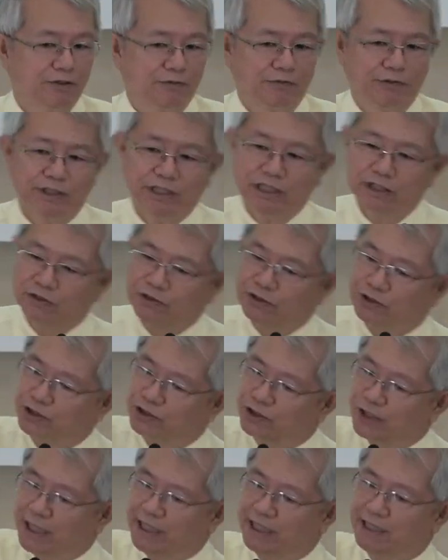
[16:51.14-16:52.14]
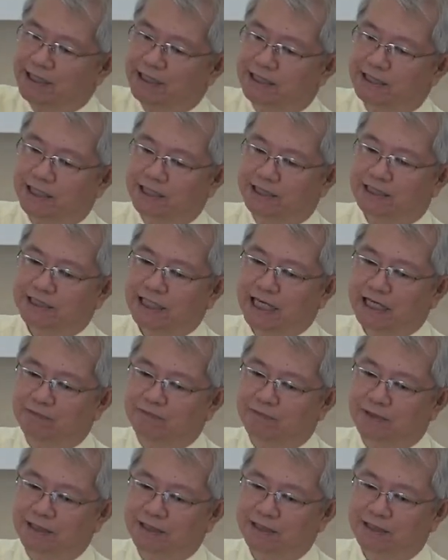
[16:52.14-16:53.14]
We need to train
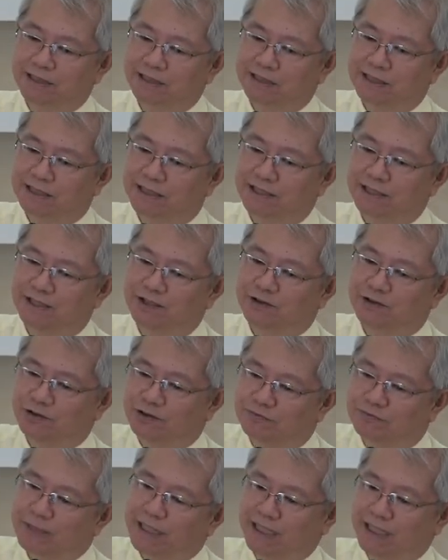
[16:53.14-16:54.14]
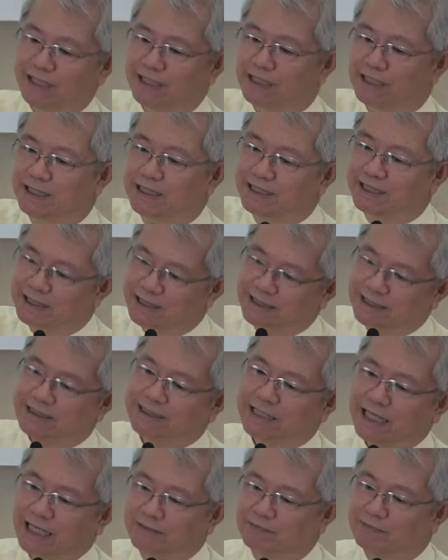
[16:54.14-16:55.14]
disciples to make
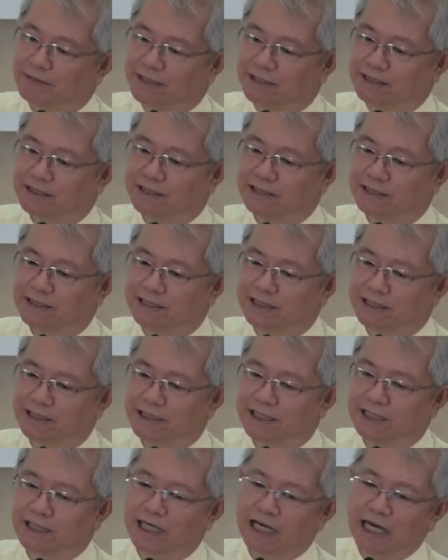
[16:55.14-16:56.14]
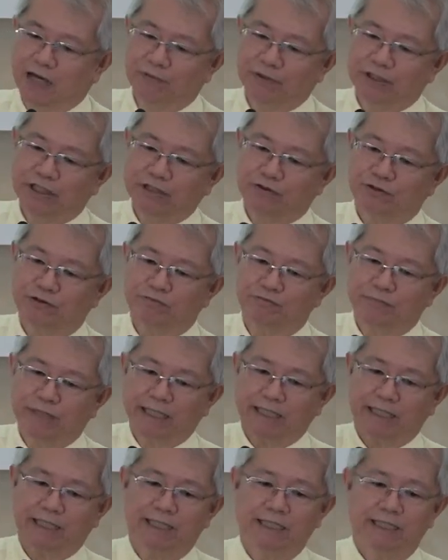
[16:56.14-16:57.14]
disciples. And we need to
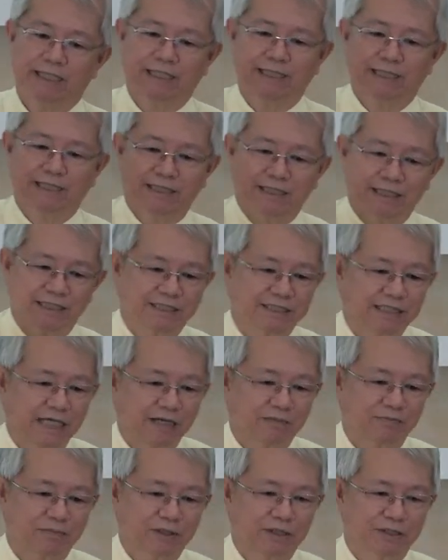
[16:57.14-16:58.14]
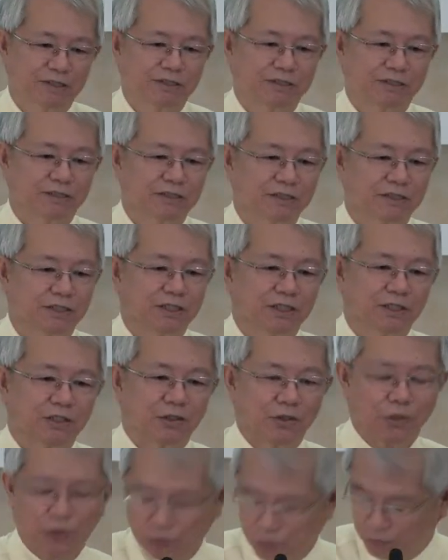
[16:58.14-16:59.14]
make disciples
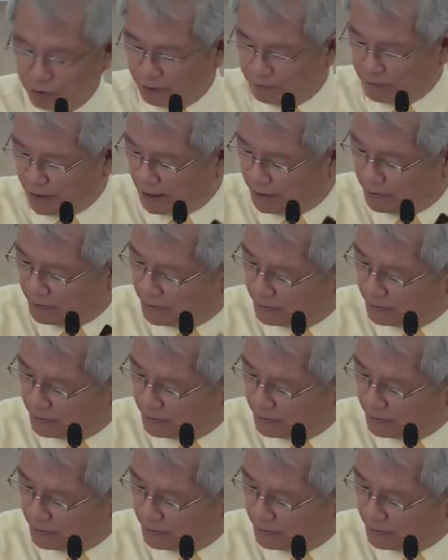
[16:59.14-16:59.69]
who will be